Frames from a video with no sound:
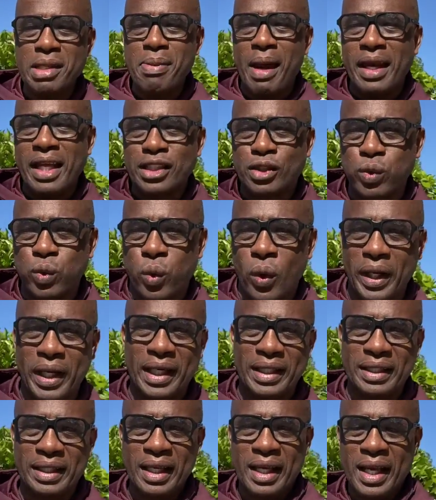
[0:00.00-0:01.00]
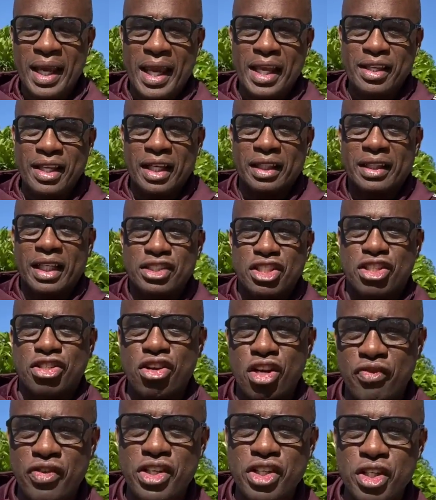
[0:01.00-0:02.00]
anybody that's working and they're, they're
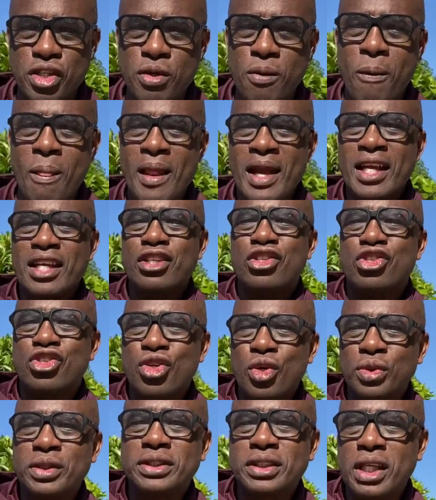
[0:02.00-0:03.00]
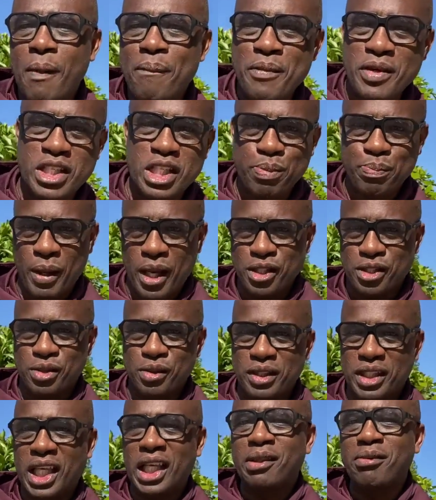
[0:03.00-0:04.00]
serving you, do something
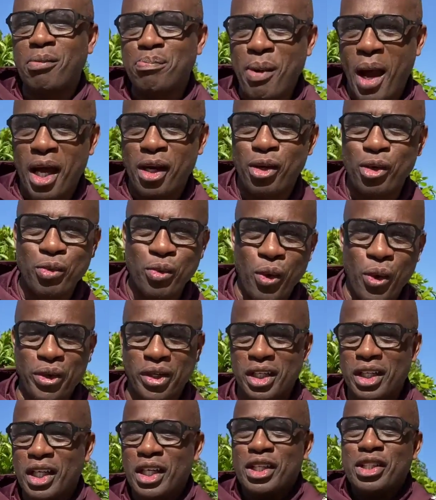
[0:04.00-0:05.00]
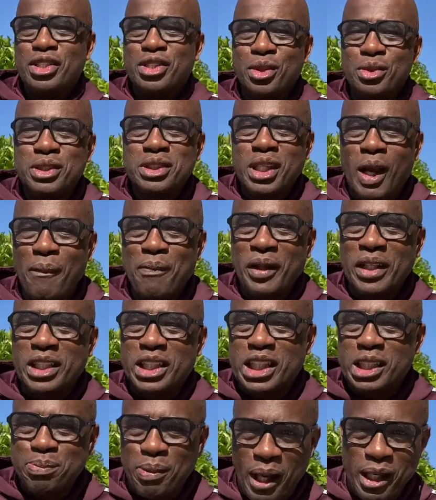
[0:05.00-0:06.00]
special. Get them a bottle of water. Do something
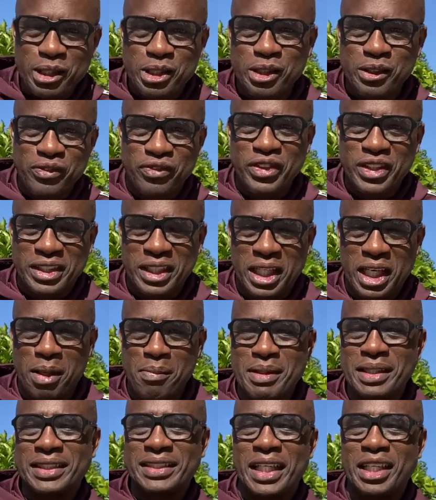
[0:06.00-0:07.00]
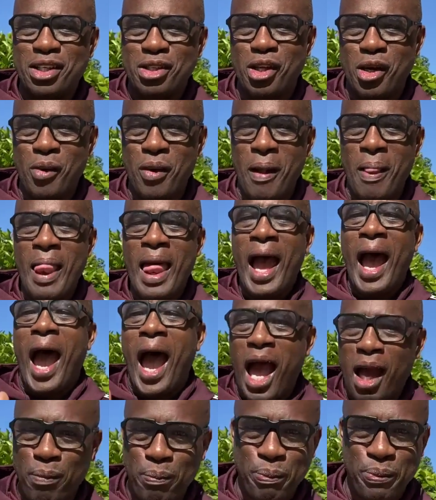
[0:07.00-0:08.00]
special for them and say, you know what?
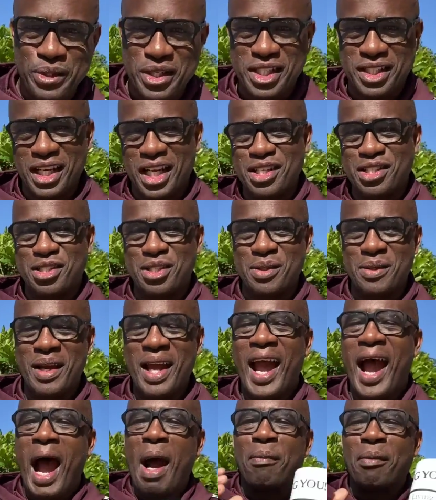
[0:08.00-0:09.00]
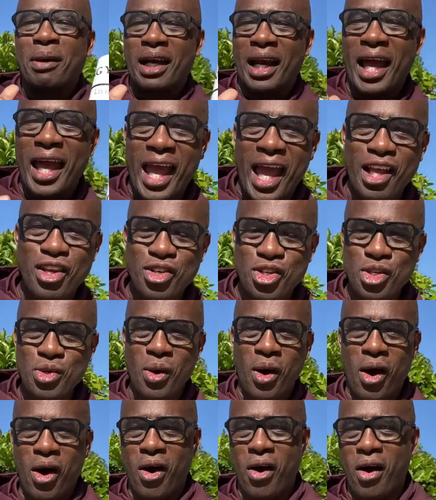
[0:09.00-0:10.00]
I appreciate you. I'm glad
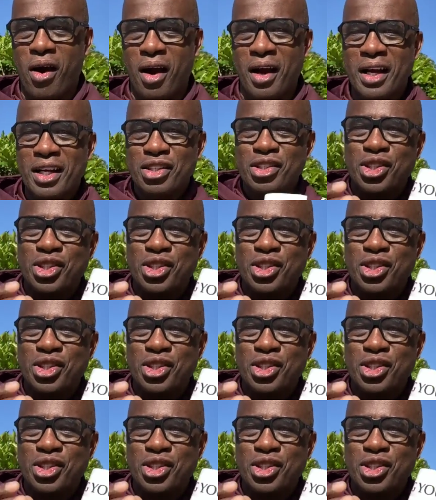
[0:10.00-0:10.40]
you are